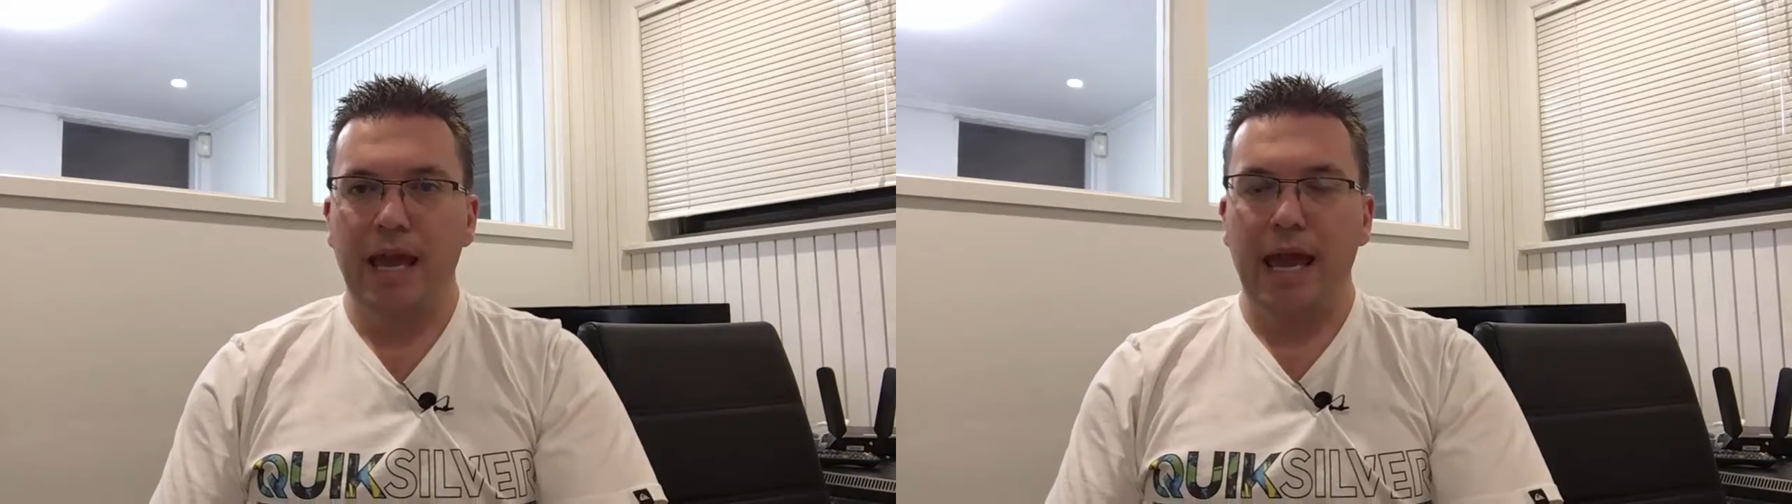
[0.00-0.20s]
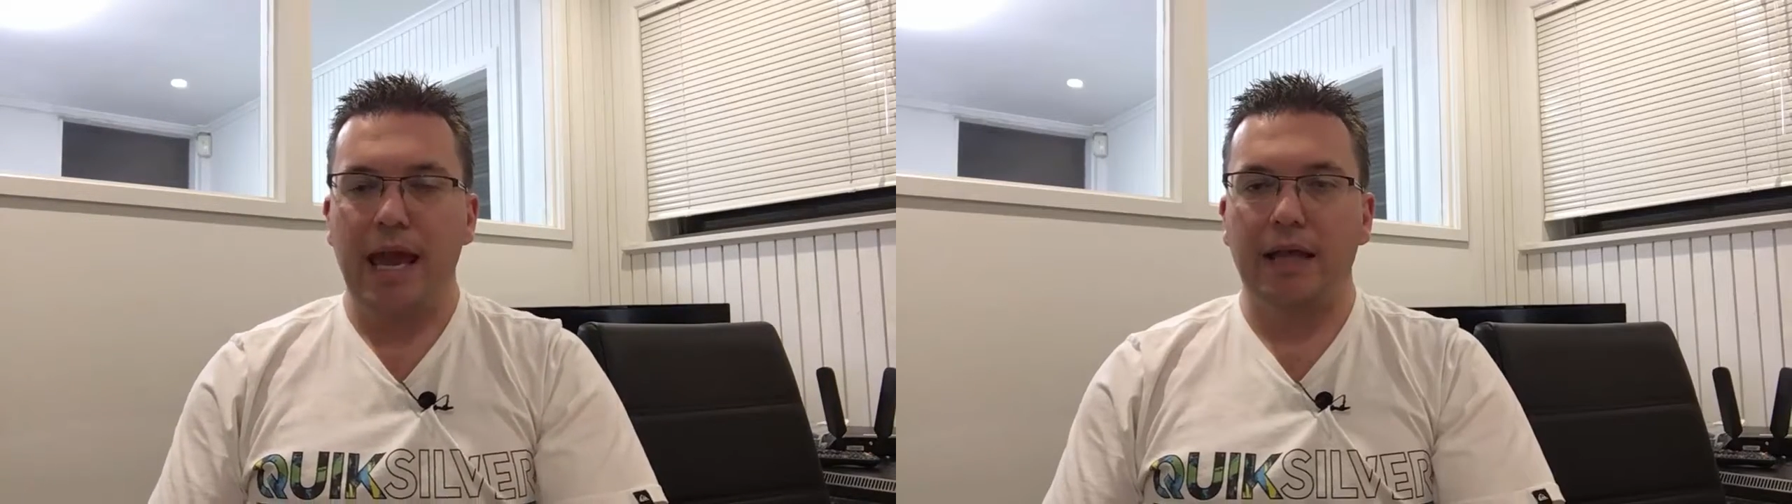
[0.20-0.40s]

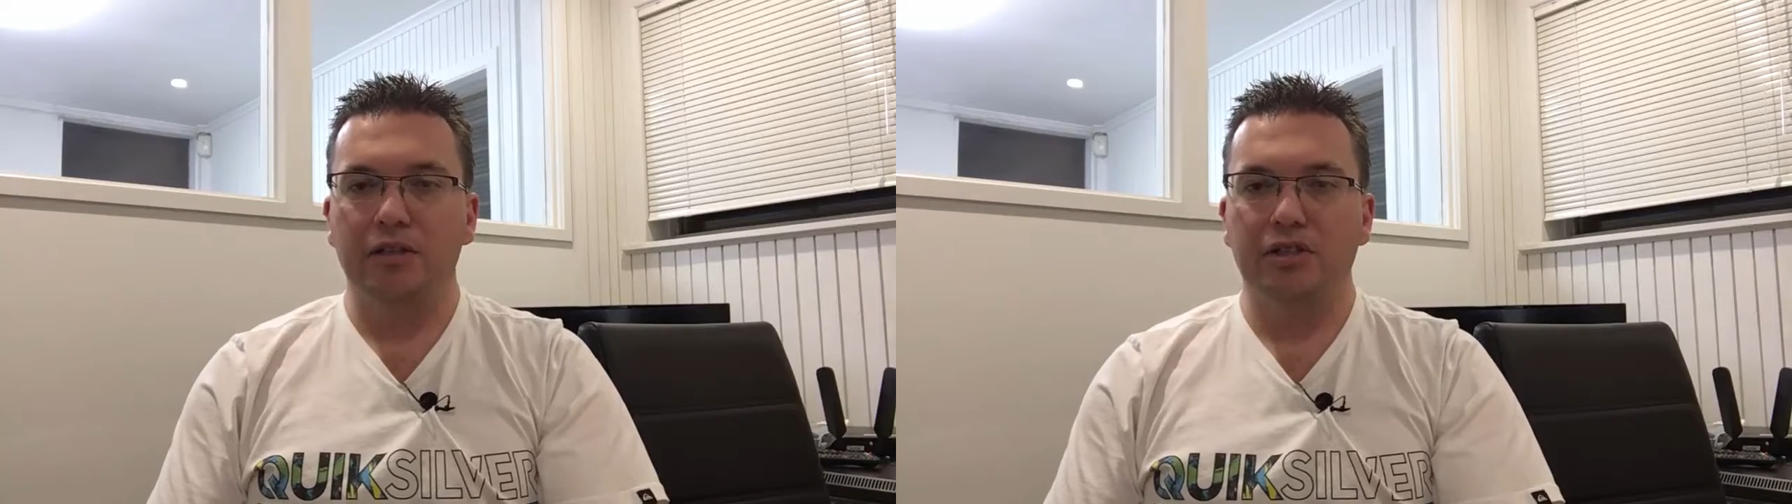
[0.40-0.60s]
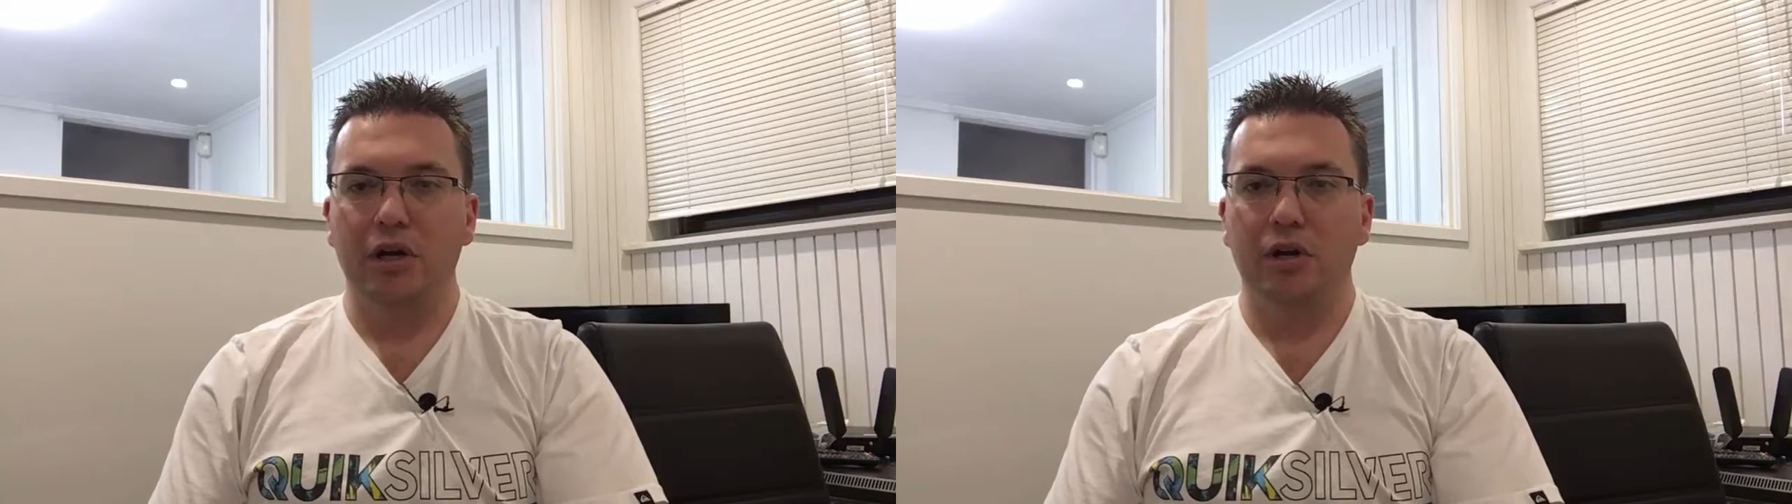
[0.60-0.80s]
And
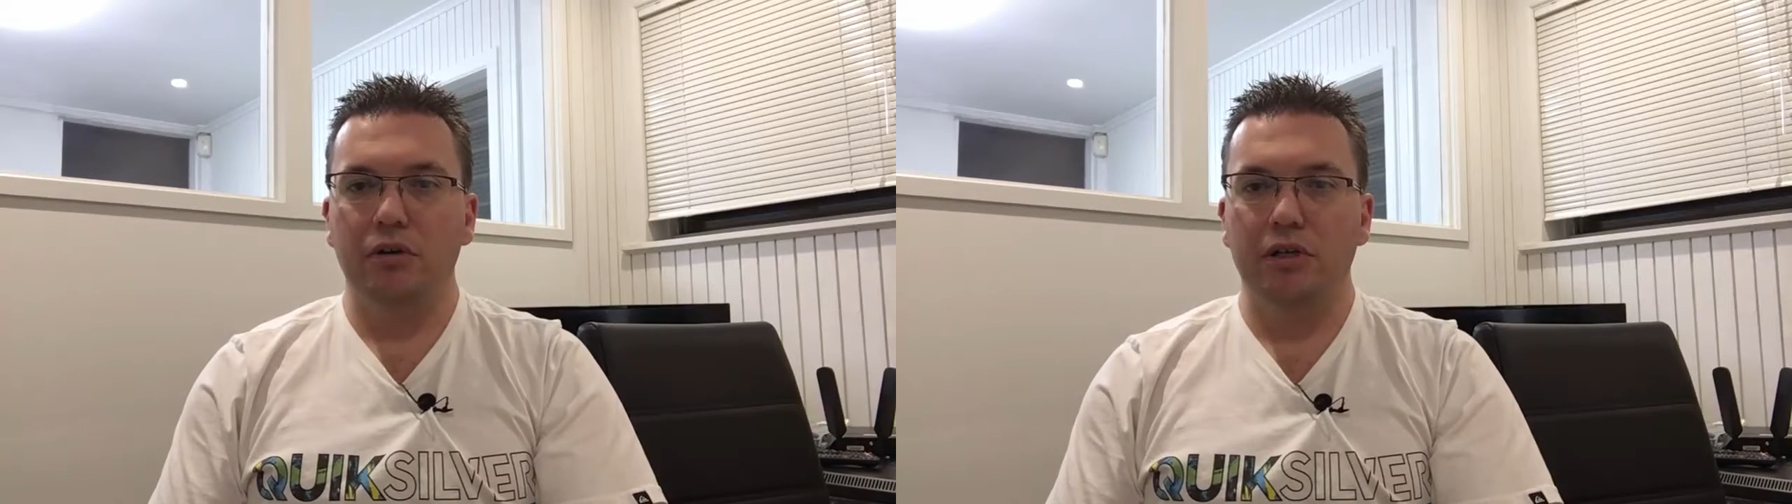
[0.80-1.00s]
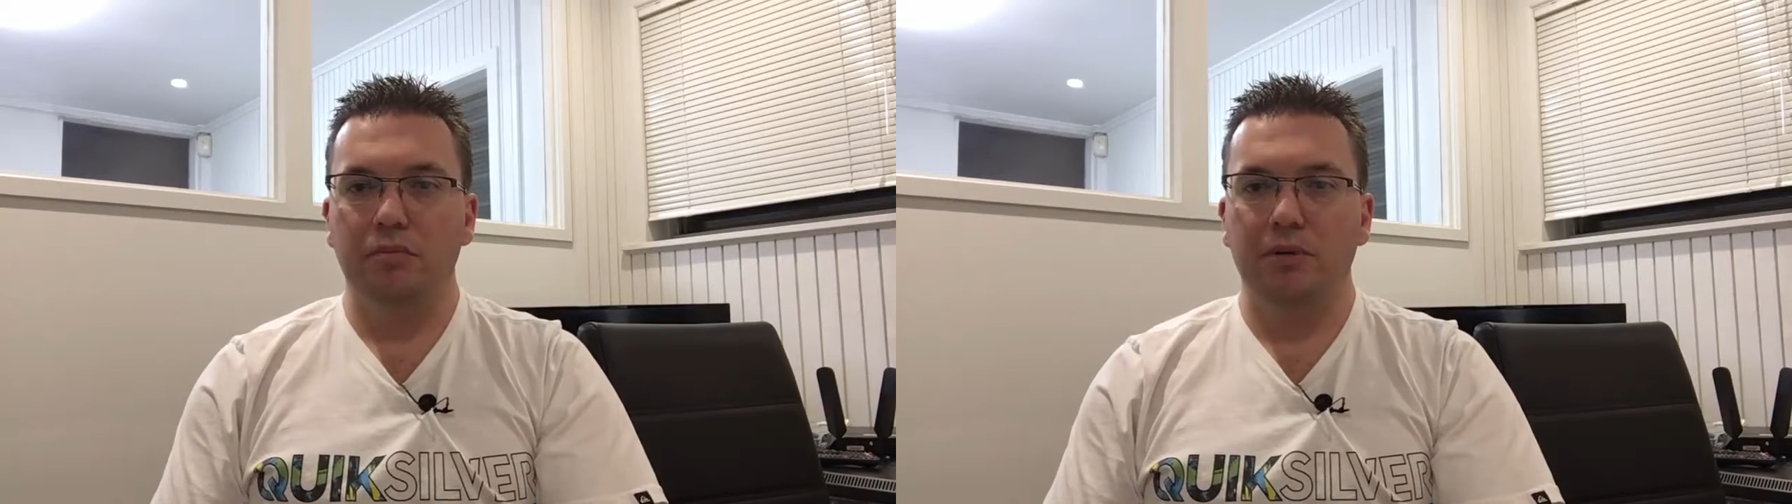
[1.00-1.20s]
so
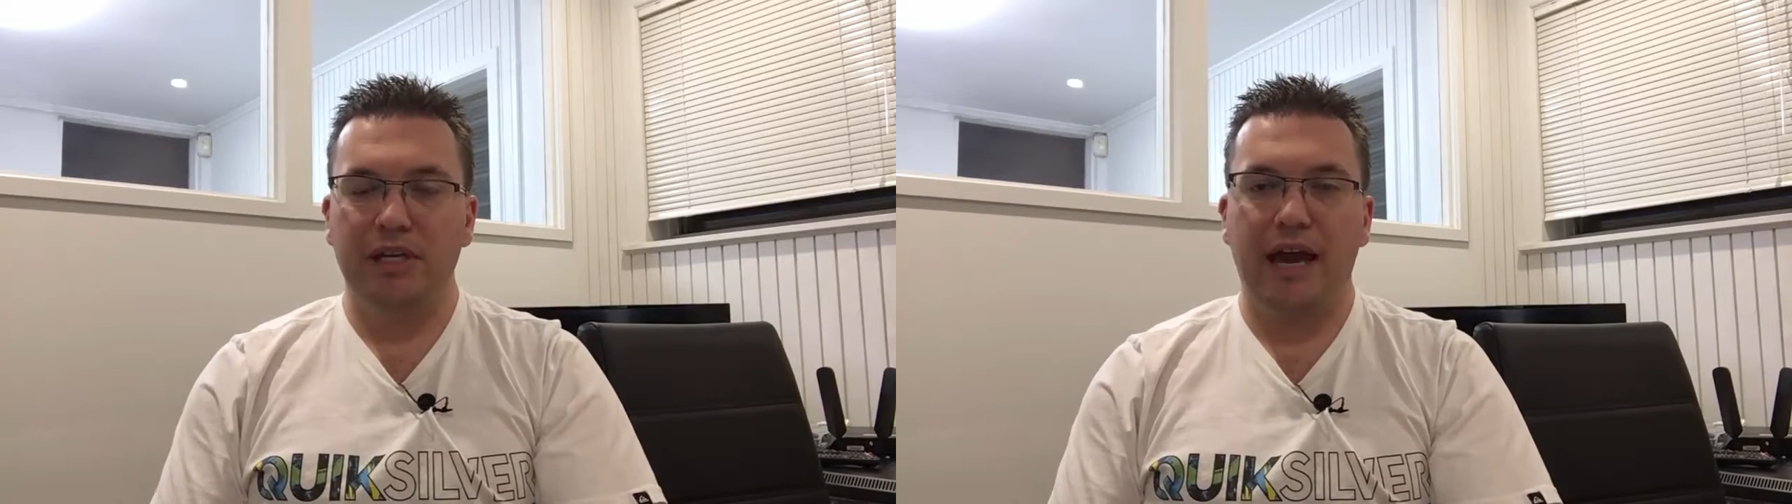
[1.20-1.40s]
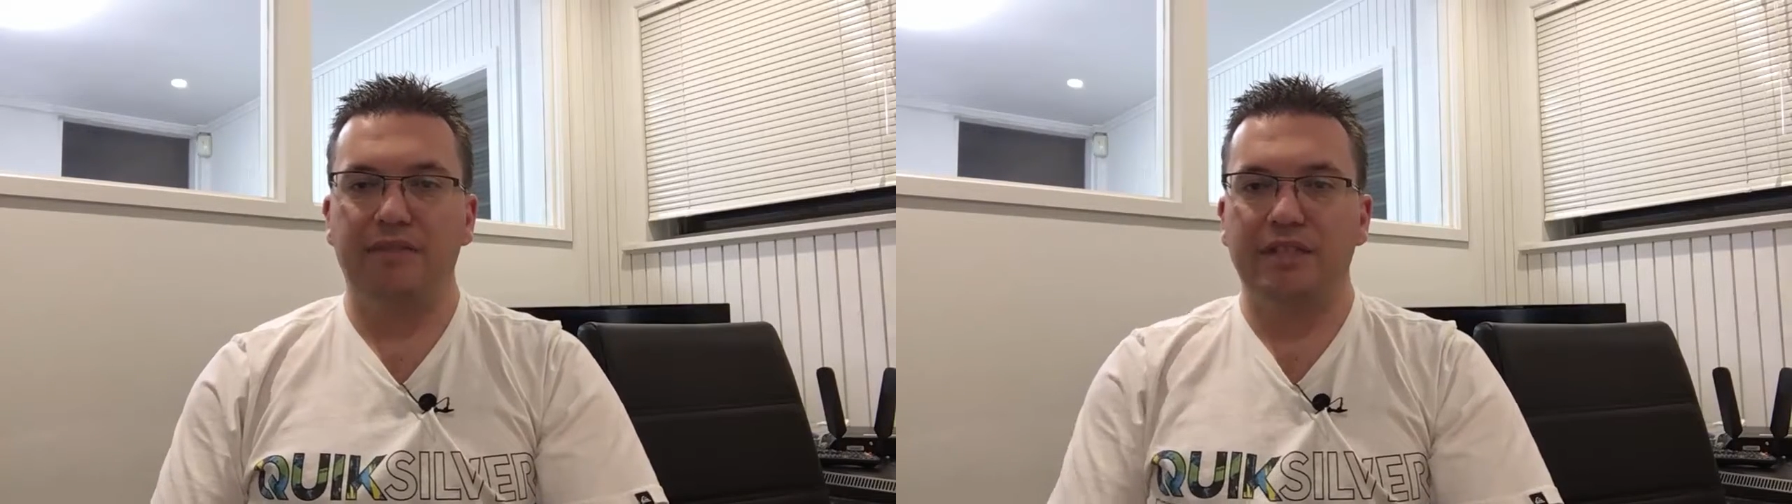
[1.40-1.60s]
but you have to